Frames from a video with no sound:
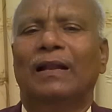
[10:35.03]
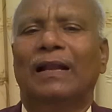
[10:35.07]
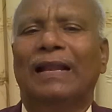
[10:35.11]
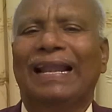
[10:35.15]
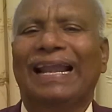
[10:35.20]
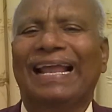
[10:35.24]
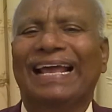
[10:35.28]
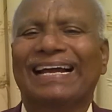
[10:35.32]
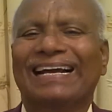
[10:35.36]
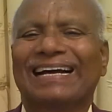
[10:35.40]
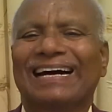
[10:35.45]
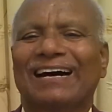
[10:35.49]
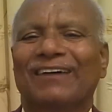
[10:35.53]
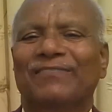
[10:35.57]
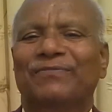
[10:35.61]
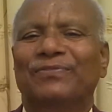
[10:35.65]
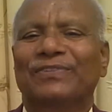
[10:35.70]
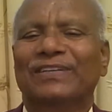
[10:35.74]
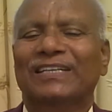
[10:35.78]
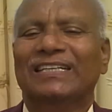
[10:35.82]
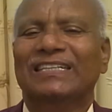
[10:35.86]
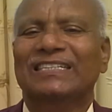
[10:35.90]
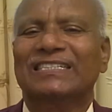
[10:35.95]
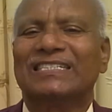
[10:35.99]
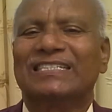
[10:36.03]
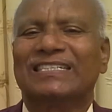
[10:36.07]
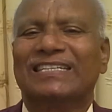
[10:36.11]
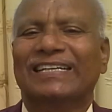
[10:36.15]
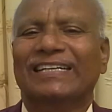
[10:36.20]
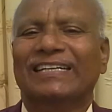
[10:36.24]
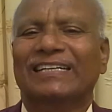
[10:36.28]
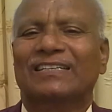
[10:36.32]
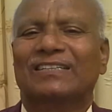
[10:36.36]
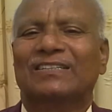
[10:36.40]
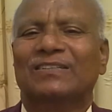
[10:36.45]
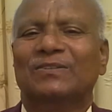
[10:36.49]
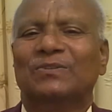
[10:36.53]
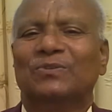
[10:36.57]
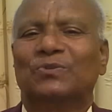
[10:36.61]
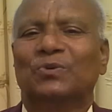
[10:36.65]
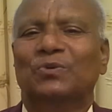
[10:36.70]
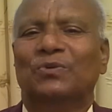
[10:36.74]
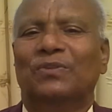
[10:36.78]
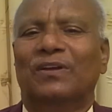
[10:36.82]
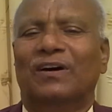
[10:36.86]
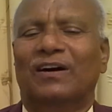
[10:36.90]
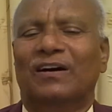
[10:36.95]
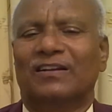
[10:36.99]
lack of instinct
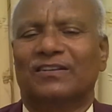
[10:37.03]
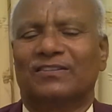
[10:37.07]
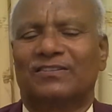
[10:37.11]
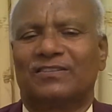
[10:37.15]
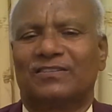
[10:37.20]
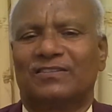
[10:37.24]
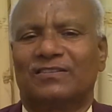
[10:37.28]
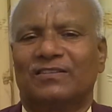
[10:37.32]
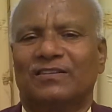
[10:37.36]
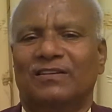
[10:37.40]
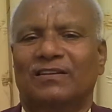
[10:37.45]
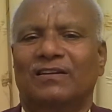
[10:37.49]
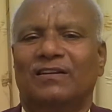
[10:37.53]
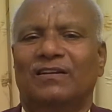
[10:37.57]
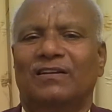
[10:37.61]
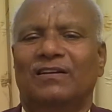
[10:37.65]
to nurse.